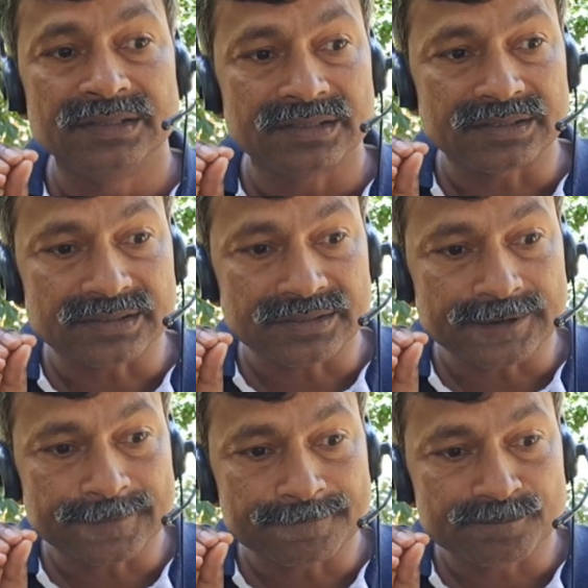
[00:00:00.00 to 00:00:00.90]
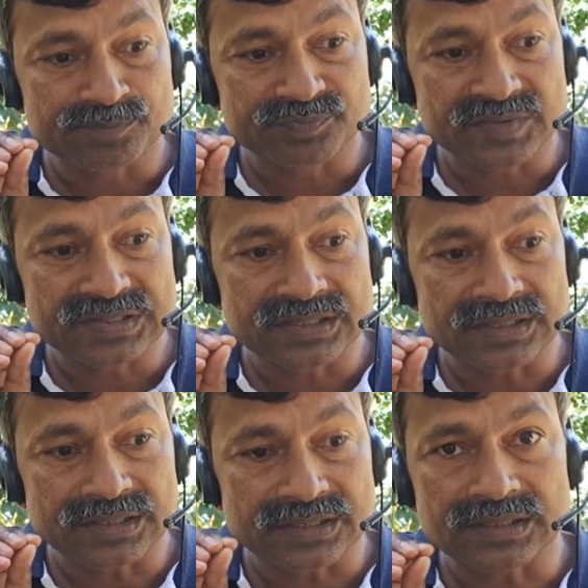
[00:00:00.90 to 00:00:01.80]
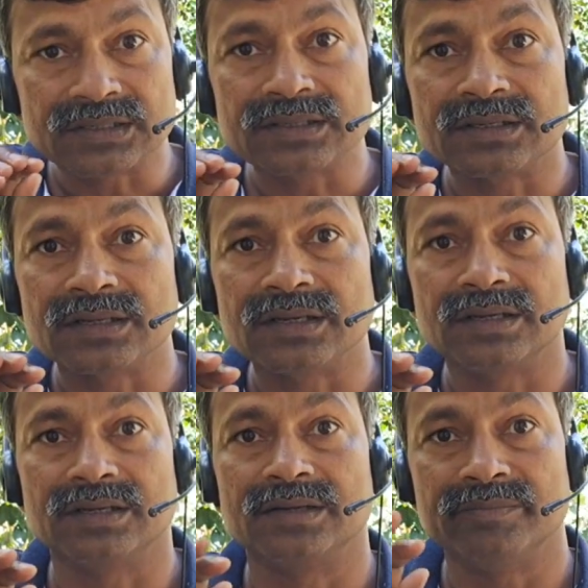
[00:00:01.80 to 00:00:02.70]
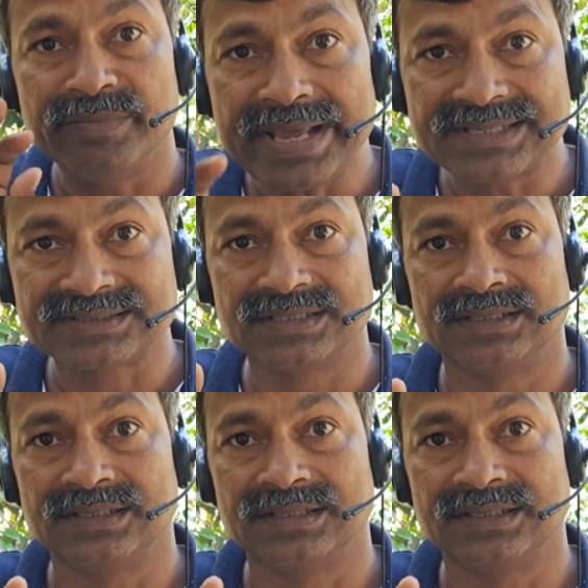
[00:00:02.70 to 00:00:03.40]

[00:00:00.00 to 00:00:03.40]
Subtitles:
uh, uh, makes